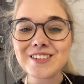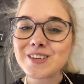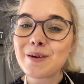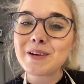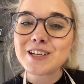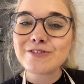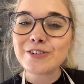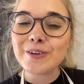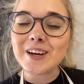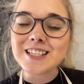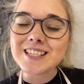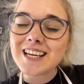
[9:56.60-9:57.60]
you so much for
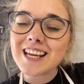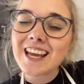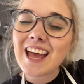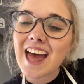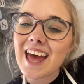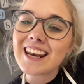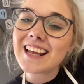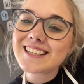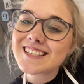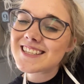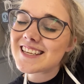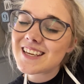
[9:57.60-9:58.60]
watching and I'll
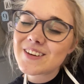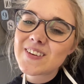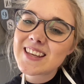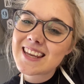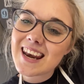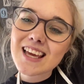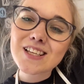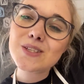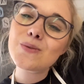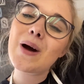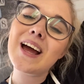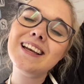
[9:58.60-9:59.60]
see you in the next
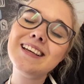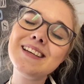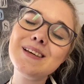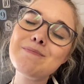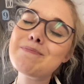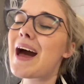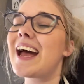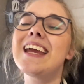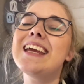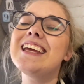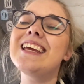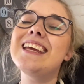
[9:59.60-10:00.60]
one.
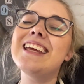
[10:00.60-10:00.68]
Bye!